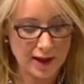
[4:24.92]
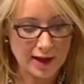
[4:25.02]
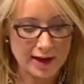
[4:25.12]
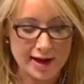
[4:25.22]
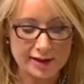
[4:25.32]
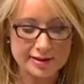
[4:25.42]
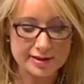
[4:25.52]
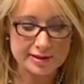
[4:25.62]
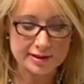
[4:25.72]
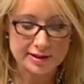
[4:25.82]

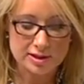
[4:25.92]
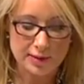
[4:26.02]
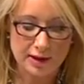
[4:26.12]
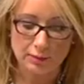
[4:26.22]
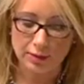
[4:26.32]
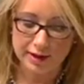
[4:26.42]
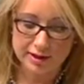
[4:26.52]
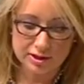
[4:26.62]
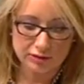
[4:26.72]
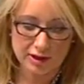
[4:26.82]
Analysis needs to be
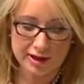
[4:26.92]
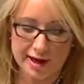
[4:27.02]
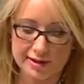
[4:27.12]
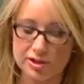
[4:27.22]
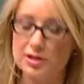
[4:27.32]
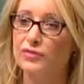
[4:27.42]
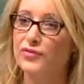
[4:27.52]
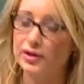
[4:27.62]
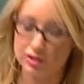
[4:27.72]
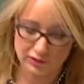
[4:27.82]
completed in regards to the
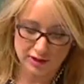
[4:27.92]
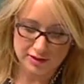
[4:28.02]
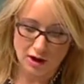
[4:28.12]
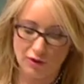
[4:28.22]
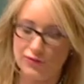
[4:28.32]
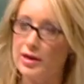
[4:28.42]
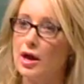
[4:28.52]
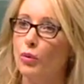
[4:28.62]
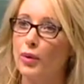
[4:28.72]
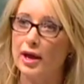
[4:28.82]
effectiveness of the
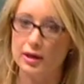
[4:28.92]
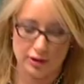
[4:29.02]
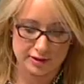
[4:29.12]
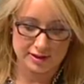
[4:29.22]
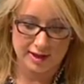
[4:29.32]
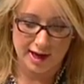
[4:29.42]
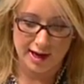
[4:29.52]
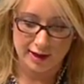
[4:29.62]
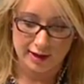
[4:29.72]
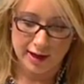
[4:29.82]
Aware Not
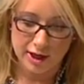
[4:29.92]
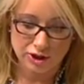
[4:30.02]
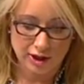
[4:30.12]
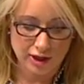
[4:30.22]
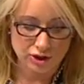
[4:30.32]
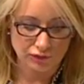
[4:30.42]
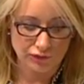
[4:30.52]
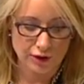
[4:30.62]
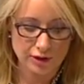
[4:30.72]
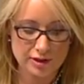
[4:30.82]
Scare education
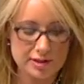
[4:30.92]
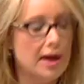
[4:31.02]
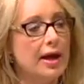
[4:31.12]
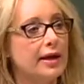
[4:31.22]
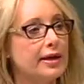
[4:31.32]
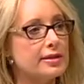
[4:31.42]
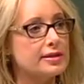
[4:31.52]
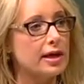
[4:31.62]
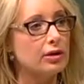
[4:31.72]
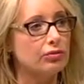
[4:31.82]
focus against
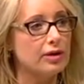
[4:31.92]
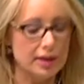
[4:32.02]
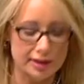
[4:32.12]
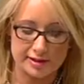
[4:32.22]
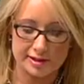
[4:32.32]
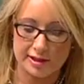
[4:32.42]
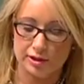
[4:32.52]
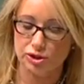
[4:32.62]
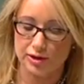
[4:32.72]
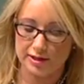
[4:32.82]
a realistic
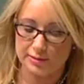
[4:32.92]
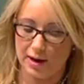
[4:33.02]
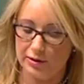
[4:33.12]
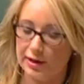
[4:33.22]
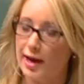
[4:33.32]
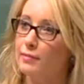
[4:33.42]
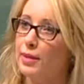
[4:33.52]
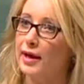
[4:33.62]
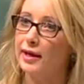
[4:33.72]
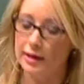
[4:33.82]
and transparent
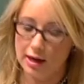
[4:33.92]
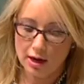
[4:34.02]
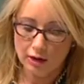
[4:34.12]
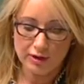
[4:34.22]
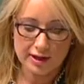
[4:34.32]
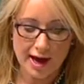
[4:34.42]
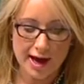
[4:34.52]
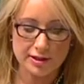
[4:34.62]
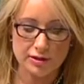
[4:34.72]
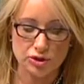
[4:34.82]
campaign
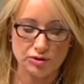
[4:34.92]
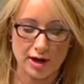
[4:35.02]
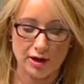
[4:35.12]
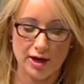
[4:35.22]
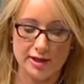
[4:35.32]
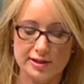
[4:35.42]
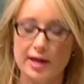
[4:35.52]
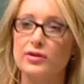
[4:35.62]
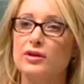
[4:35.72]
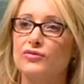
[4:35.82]
regarding the drug ice
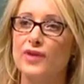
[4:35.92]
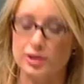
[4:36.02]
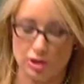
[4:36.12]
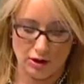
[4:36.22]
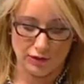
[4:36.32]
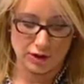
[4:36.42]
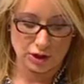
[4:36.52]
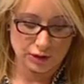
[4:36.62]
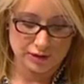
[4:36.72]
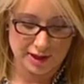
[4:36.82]
and the effect on the
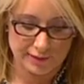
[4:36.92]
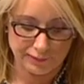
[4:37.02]
user.